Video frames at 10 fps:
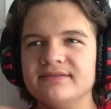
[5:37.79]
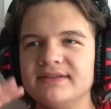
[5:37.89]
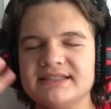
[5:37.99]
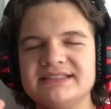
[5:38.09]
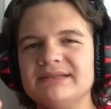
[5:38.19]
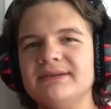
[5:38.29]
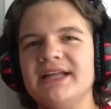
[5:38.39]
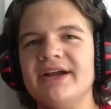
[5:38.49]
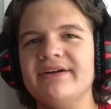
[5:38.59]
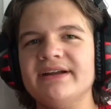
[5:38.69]
The
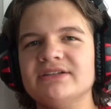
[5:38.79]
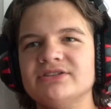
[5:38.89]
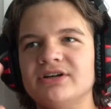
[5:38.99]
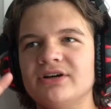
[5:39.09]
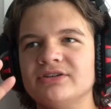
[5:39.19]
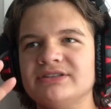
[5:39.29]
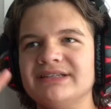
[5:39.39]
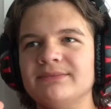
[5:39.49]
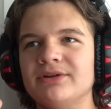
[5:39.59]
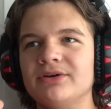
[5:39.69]
similarities are
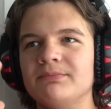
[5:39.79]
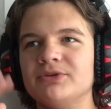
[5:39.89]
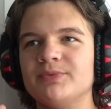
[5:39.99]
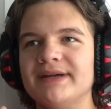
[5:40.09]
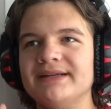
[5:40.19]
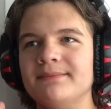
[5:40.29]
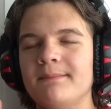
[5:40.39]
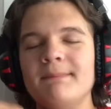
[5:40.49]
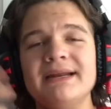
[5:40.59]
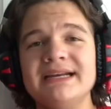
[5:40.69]
similar between
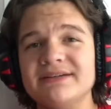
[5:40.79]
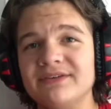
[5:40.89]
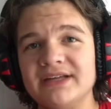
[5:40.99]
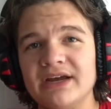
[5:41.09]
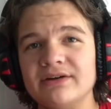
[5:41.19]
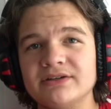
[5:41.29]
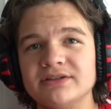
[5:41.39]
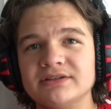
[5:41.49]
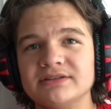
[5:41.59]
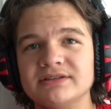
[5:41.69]
many different
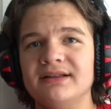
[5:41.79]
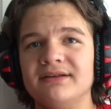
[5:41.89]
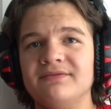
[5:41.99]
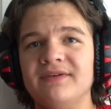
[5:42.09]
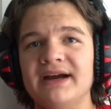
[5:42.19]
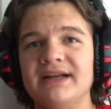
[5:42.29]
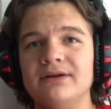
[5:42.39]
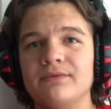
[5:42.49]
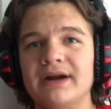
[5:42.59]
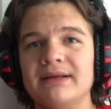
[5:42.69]
characters, like
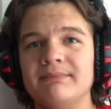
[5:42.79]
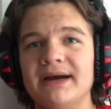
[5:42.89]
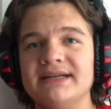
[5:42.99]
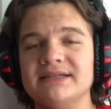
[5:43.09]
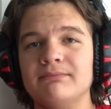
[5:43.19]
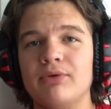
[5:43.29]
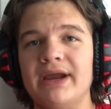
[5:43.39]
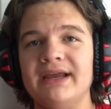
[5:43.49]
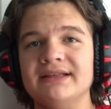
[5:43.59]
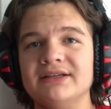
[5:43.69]
fighting, riding bikes, and
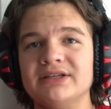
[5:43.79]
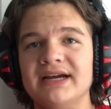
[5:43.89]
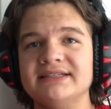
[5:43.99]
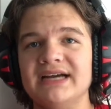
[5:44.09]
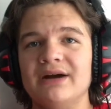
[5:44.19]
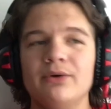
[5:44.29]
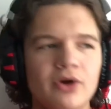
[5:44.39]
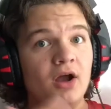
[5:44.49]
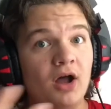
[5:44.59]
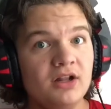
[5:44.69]
breaking into the Titan
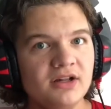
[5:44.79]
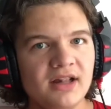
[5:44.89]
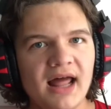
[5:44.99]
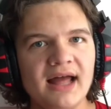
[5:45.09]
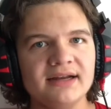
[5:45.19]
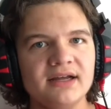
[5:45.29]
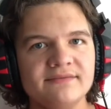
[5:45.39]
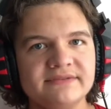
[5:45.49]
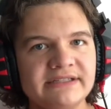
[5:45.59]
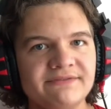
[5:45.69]
Tower. A lot
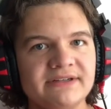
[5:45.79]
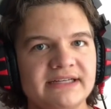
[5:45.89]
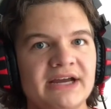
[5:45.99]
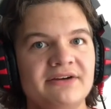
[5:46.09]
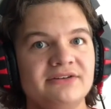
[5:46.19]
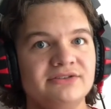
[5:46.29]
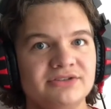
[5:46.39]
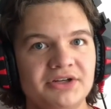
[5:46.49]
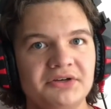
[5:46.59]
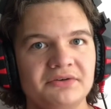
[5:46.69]
of different characters
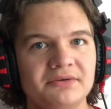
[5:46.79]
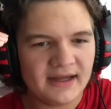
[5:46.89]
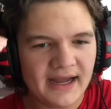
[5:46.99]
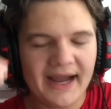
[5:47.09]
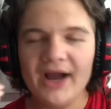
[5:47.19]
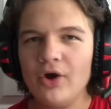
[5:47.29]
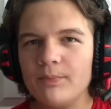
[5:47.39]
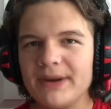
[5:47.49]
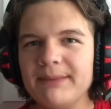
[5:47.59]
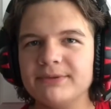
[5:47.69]
do. How
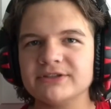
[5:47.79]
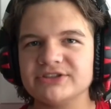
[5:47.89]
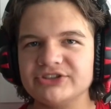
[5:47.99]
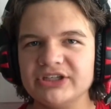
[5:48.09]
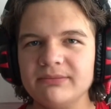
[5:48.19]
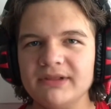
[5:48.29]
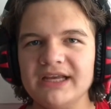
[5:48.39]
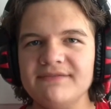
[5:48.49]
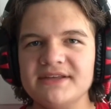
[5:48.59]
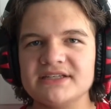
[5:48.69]
people still
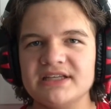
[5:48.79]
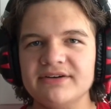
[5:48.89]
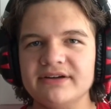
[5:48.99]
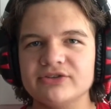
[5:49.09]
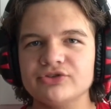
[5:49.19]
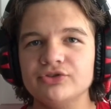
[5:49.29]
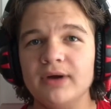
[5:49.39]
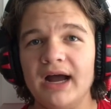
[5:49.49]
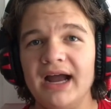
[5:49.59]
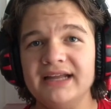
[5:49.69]
believe this theory true,
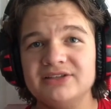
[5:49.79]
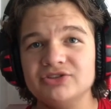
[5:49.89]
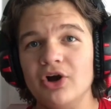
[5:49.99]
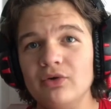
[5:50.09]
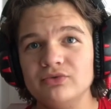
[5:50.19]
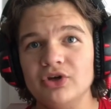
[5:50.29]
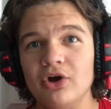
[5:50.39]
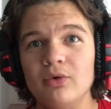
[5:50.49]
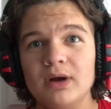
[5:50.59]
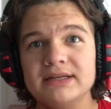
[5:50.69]
I don't
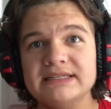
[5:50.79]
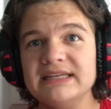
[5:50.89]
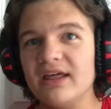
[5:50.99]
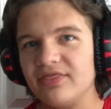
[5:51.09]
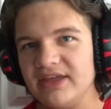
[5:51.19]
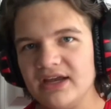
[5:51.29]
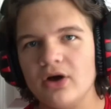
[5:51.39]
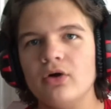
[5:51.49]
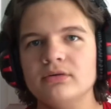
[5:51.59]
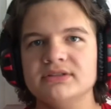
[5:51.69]
know. Nothing
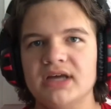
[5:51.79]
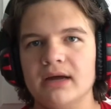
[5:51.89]
holds up.